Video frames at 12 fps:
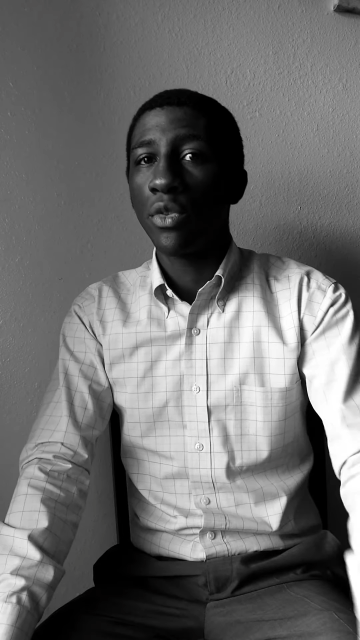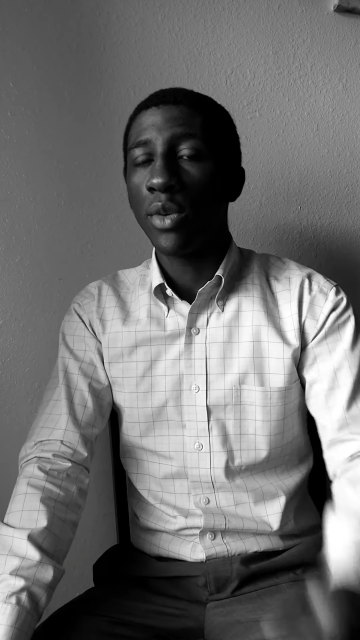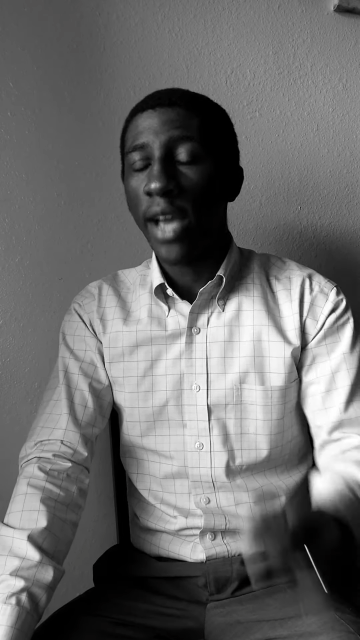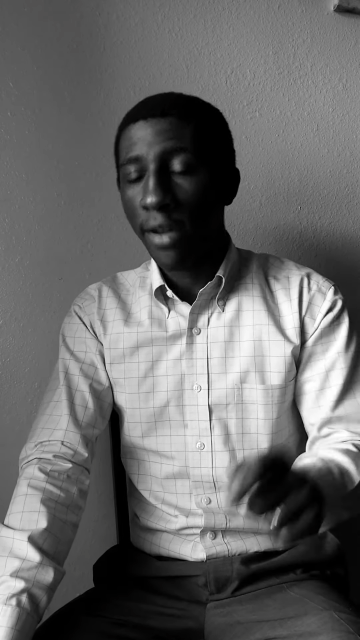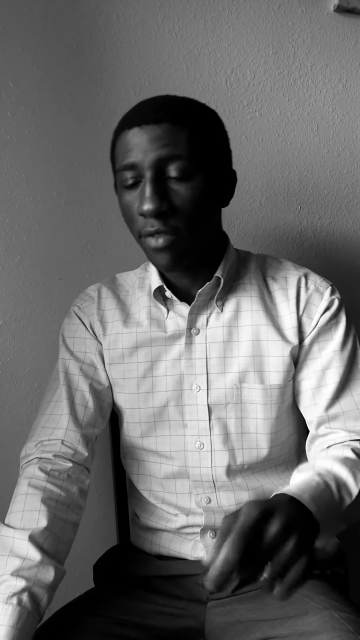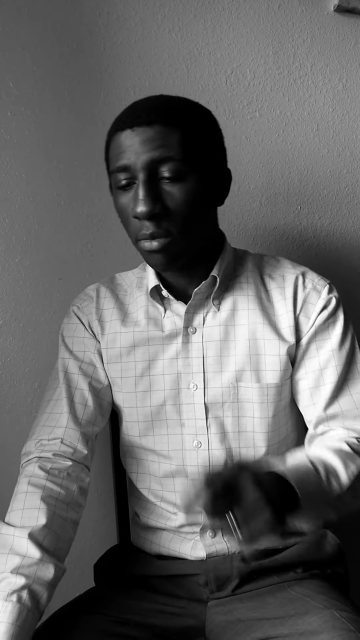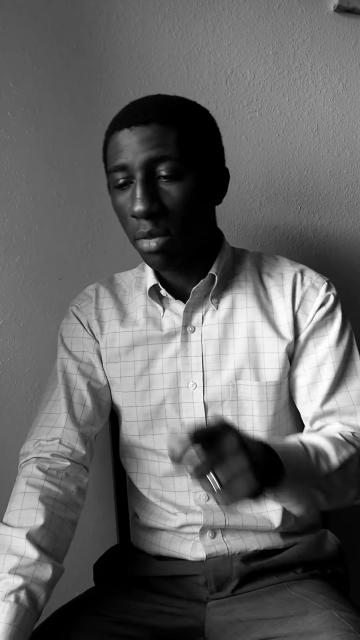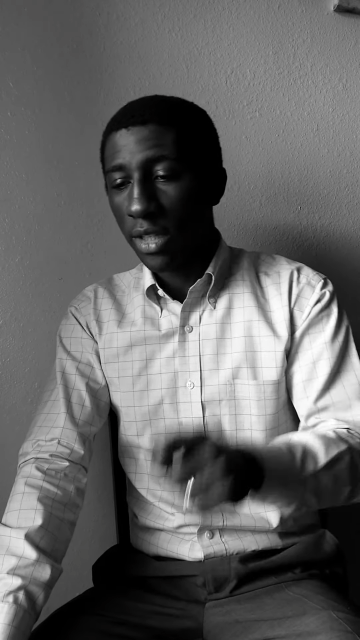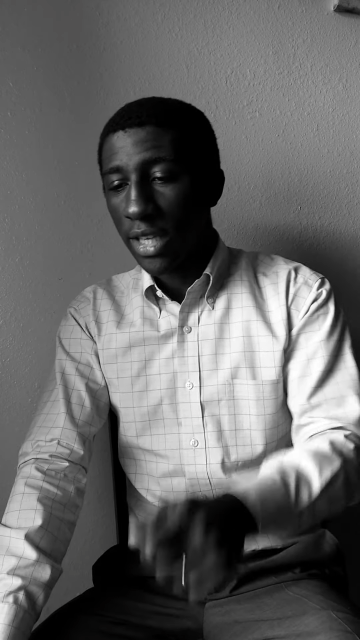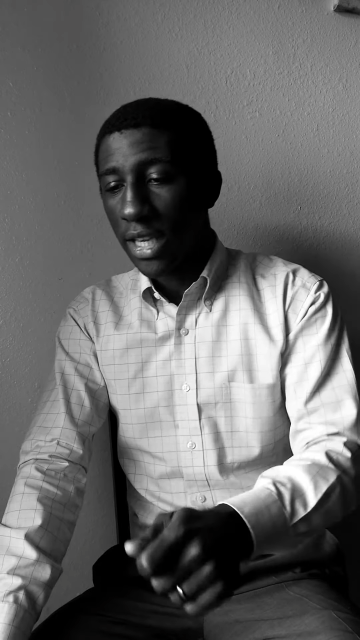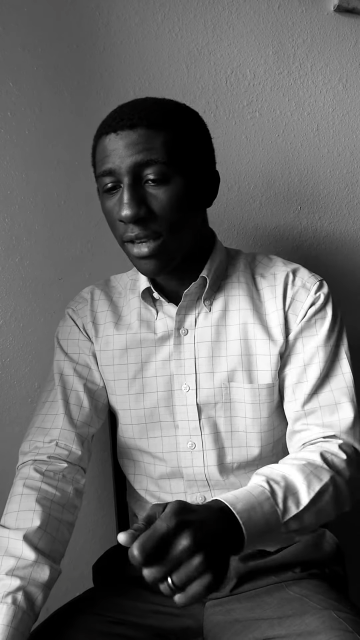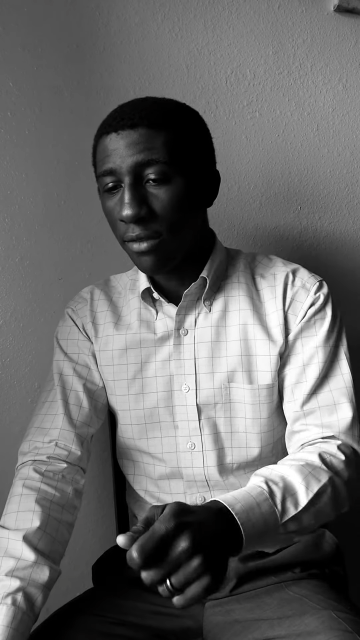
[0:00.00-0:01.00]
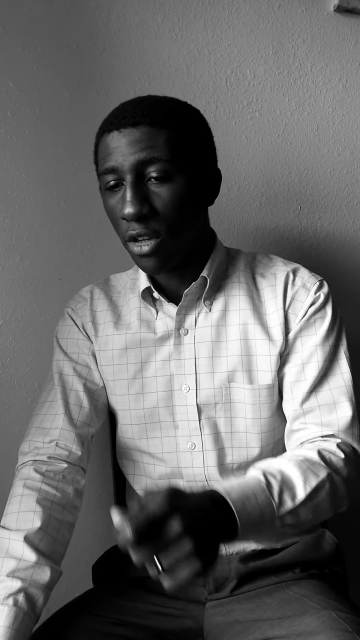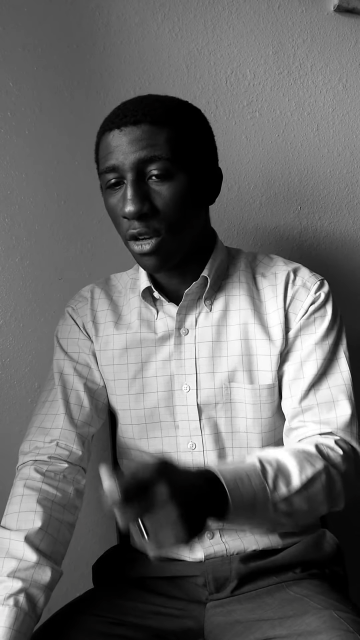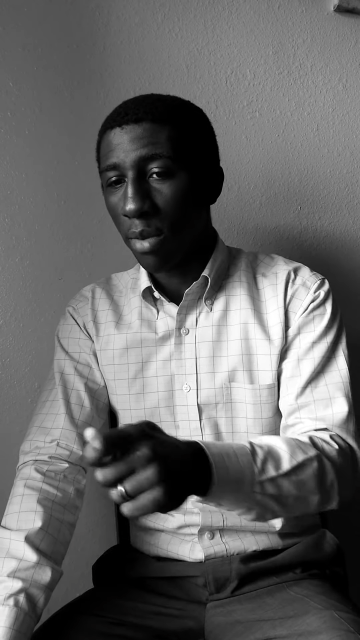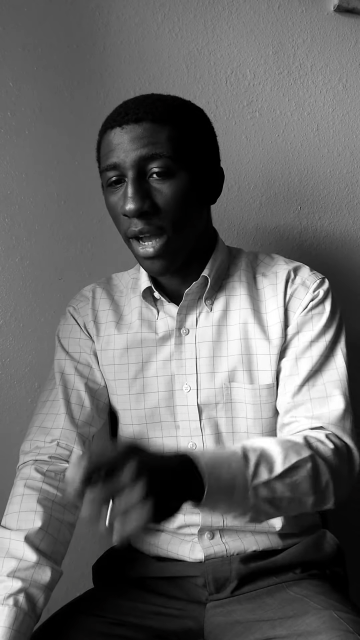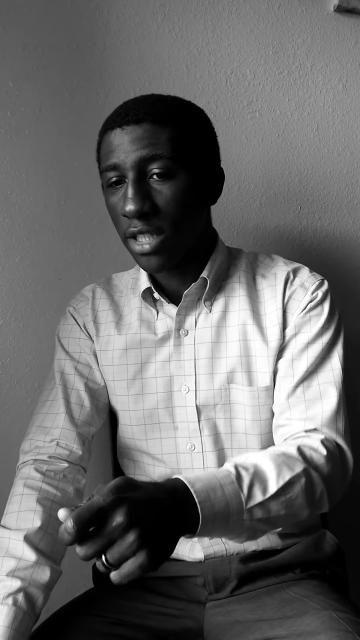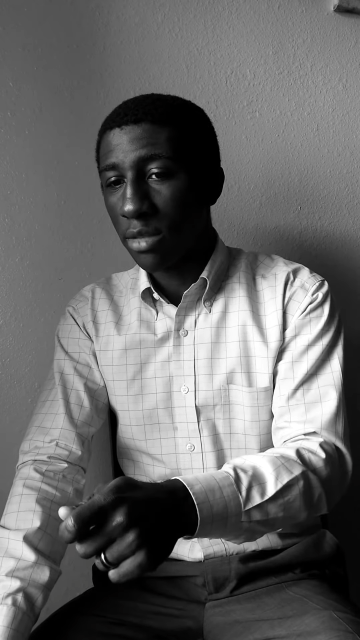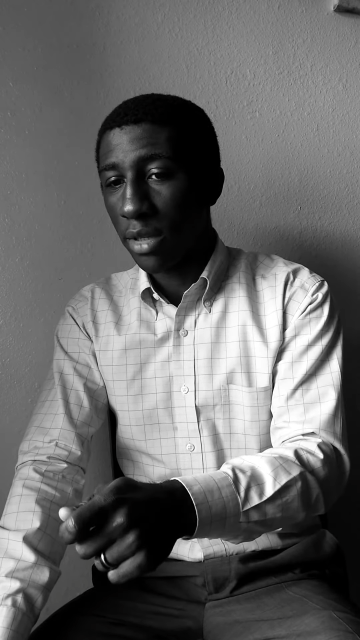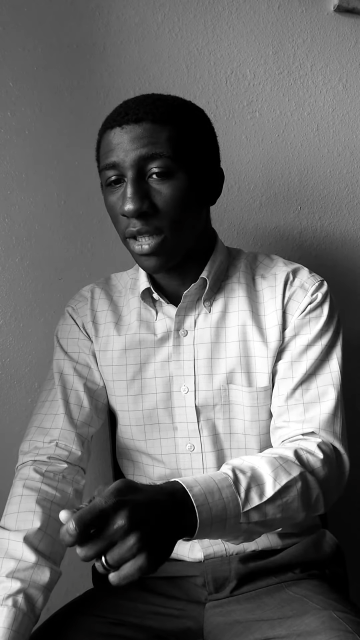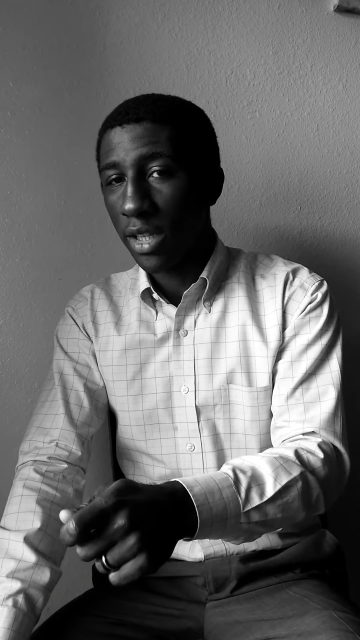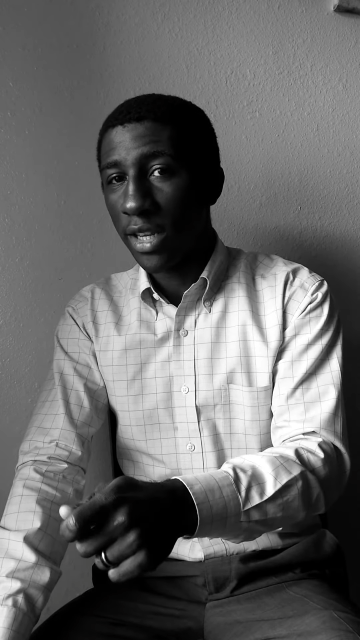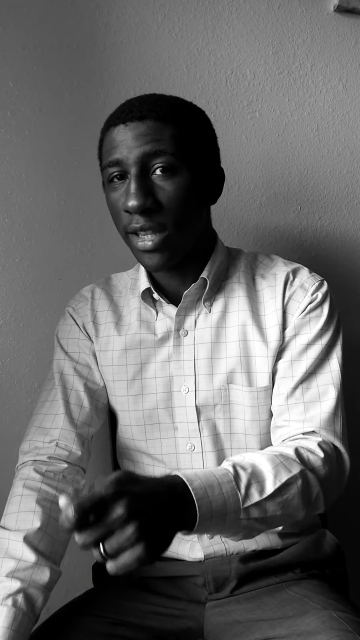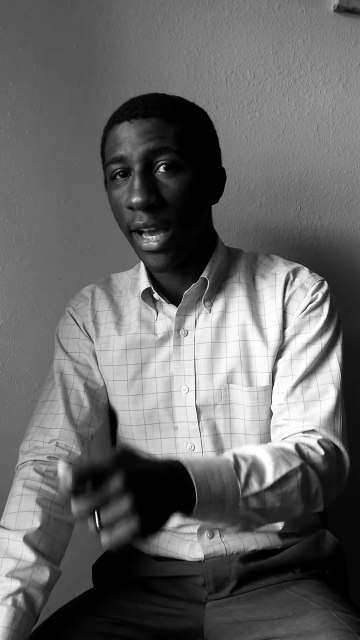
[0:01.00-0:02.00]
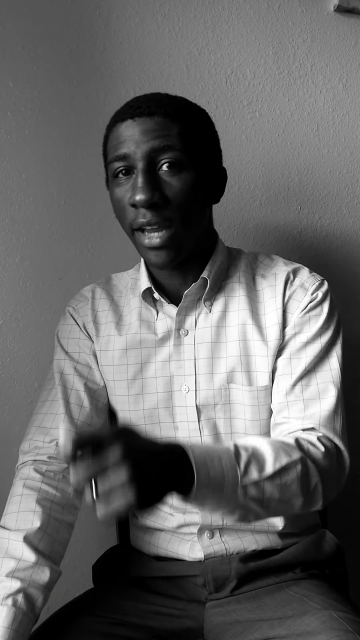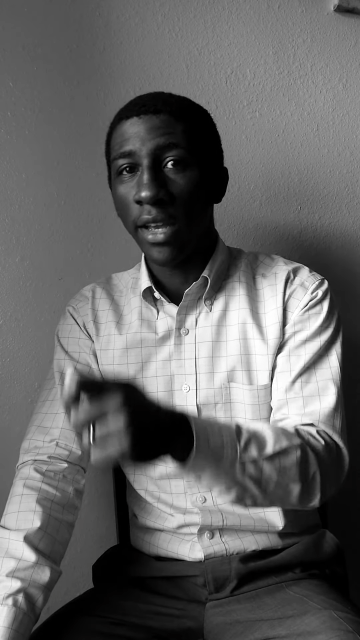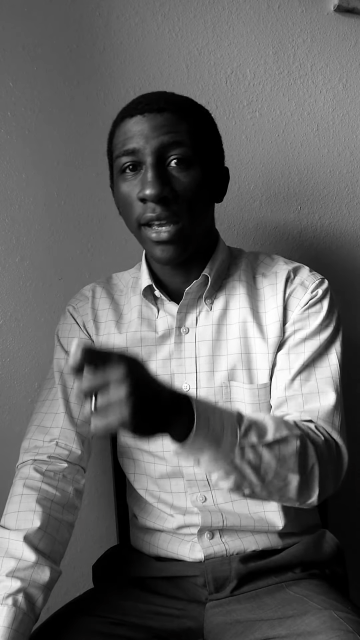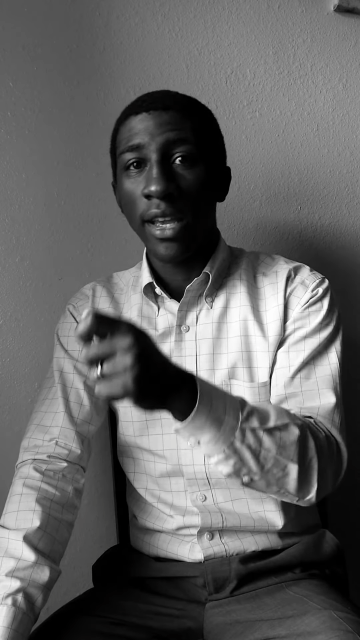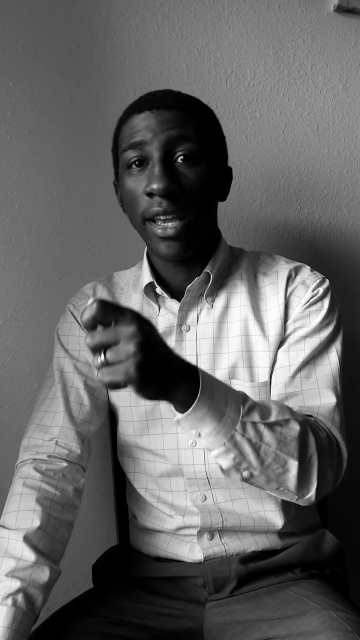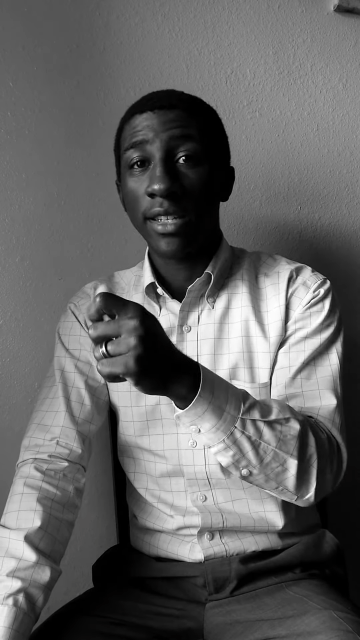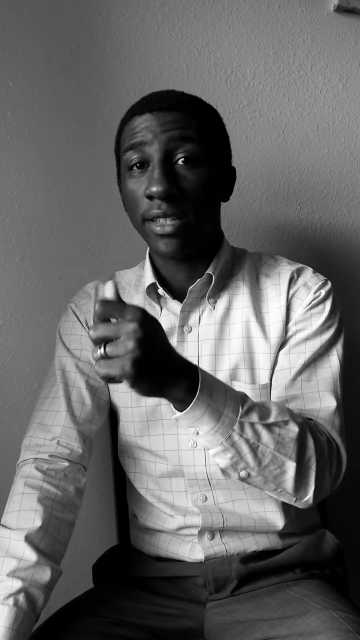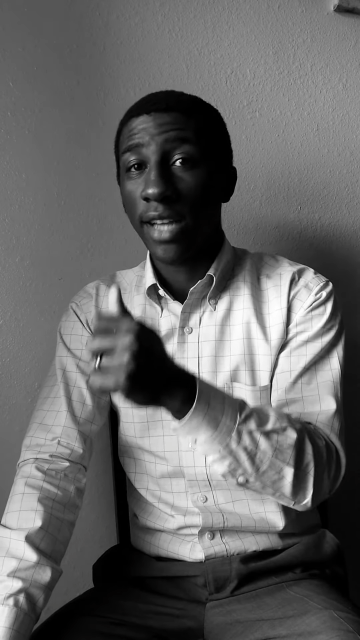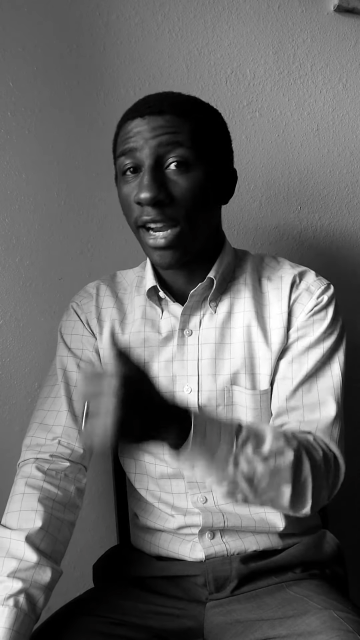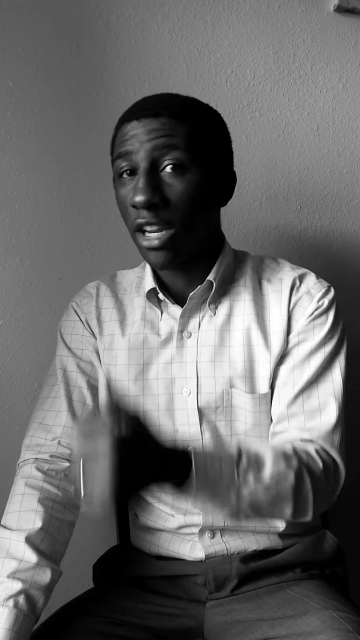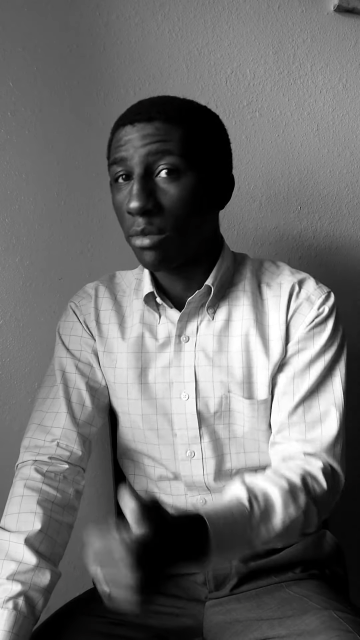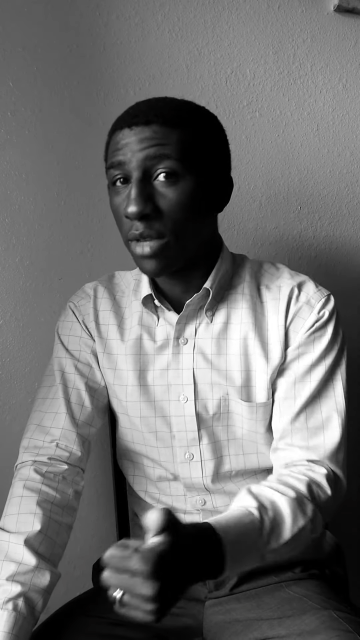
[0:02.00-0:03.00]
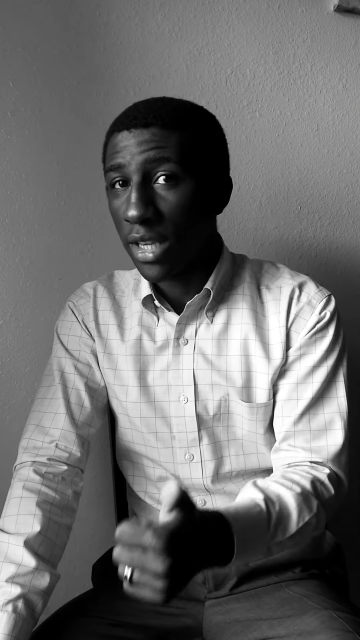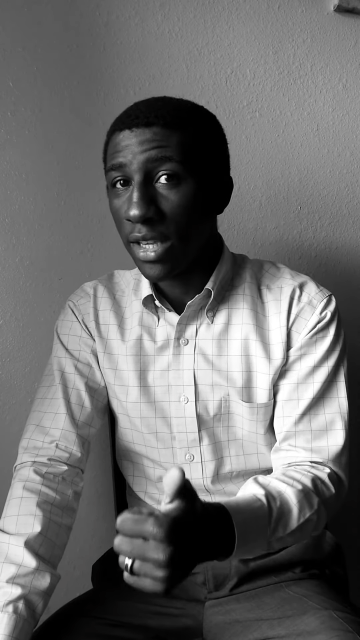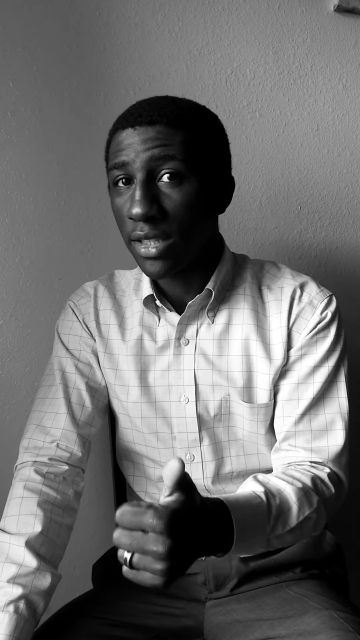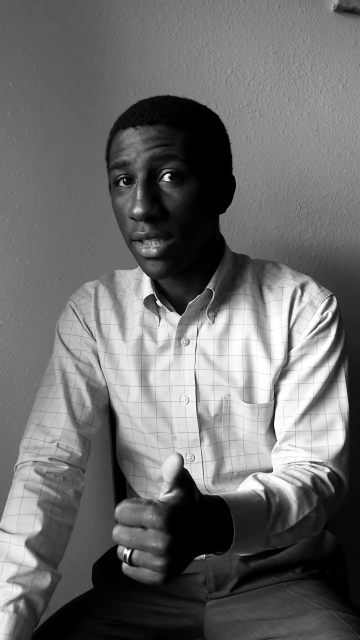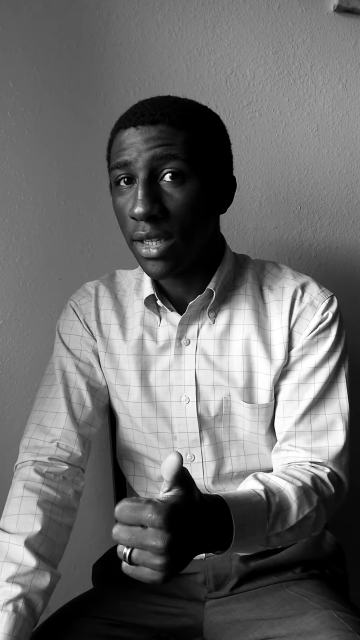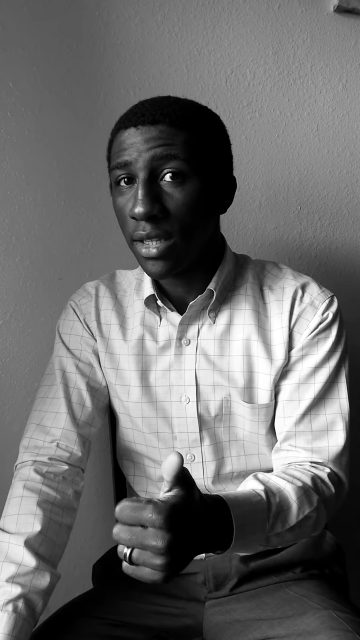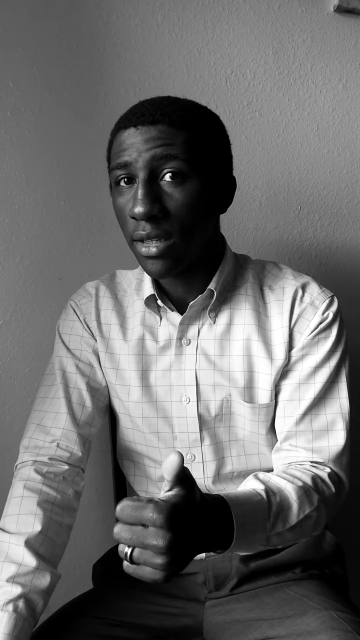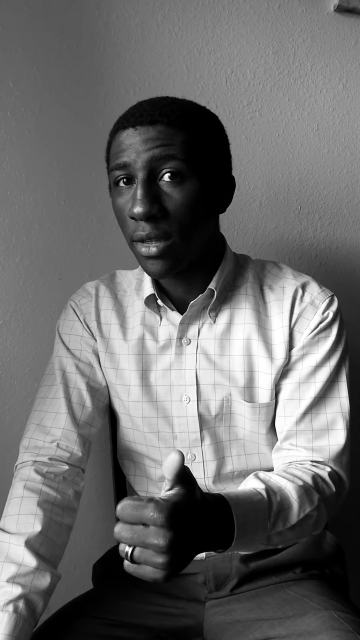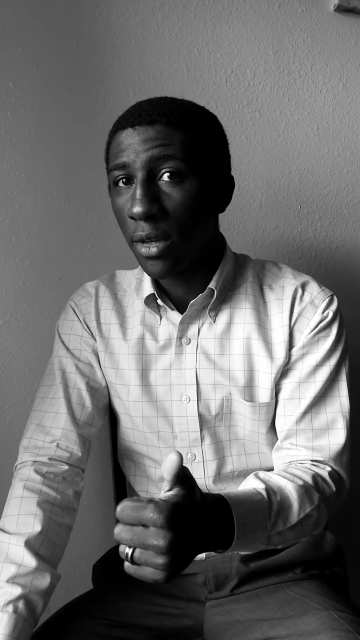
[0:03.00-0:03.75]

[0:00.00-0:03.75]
You have to believe in your possibility that it's not going to be easy.